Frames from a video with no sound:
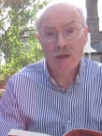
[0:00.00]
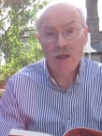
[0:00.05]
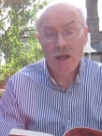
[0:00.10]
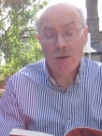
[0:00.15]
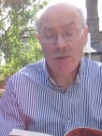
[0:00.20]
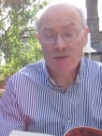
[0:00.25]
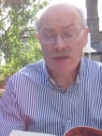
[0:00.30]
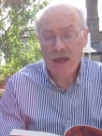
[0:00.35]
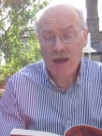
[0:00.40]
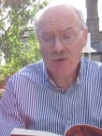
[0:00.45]

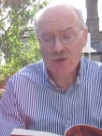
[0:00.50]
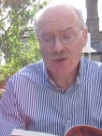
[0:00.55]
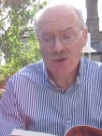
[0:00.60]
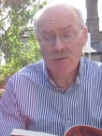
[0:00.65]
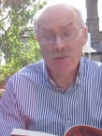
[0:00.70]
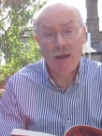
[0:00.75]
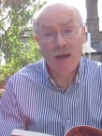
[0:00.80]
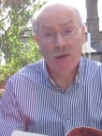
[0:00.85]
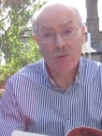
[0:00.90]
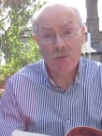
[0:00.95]
It was how
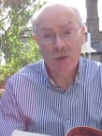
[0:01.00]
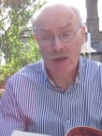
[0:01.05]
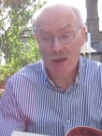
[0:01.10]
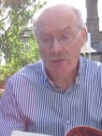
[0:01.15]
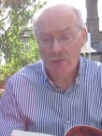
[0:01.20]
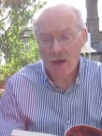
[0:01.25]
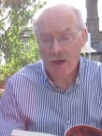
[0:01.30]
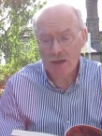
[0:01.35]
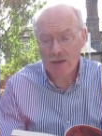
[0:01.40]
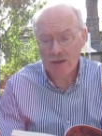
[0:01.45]
she'd met Will
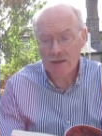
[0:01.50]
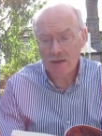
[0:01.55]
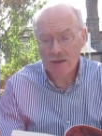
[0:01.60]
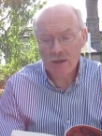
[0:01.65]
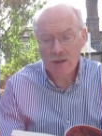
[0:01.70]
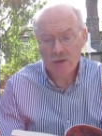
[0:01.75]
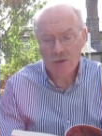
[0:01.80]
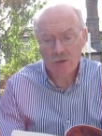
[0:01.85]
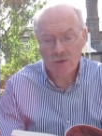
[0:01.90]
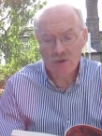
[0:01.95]
and Mike,
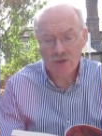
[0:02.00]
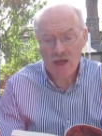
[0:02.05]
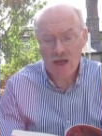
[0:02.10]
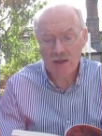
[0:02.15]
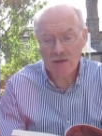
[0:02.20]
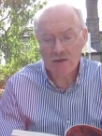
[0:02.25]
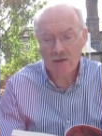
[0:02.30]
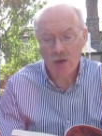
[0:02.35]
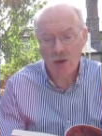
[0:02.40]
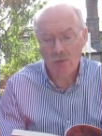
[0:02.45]
though she
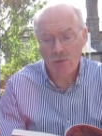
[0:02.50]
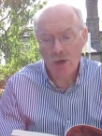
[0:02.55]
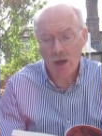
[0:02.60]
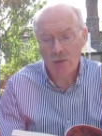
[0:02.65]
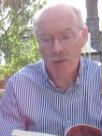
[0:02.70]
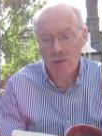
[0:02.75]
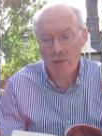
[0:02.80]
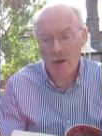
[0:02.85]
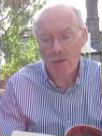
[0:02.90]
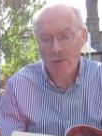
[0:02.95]
hadn't told
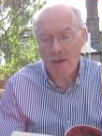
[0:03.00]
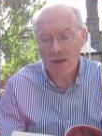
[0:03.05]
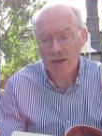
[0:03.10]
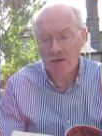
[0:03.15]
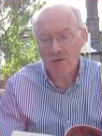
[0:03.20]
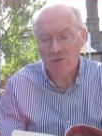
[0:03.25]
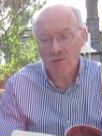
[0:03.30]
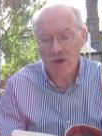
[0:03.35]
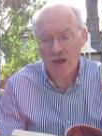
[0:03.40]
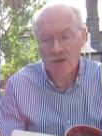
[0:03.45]
Mom about
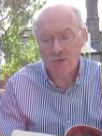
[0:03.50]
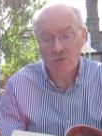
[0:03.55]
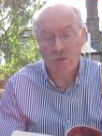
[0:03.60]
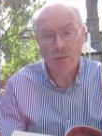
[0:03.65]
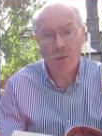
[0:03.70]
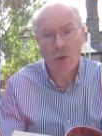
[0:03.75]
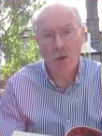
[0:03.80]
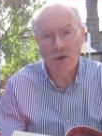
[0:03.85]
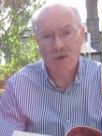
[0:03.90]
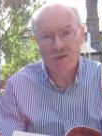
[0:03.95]
making friends with
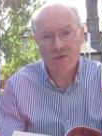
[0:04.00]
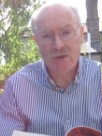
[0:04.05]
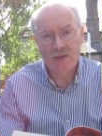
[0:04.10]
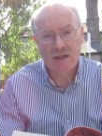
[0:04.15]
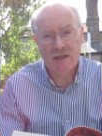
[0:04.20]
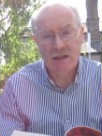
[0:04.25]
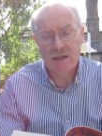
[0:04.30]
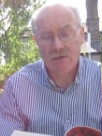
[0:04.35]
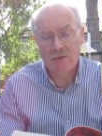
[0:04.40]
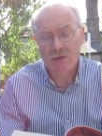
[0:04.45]
boys who
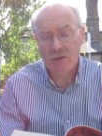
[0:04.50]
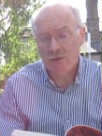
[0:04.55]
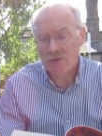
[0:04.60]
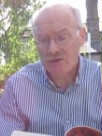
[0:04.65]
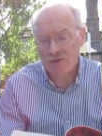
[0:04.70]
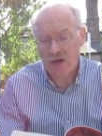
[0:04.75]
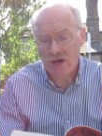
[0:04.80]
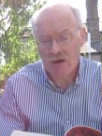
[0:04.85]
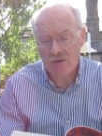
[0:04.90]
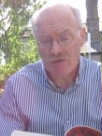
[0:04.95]
didn't live in the
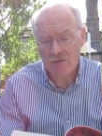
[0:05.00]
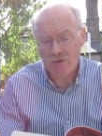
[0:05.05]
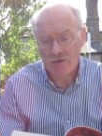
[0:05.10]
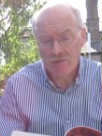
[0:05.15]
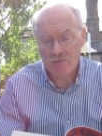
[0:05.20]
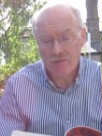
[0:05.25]
reserve.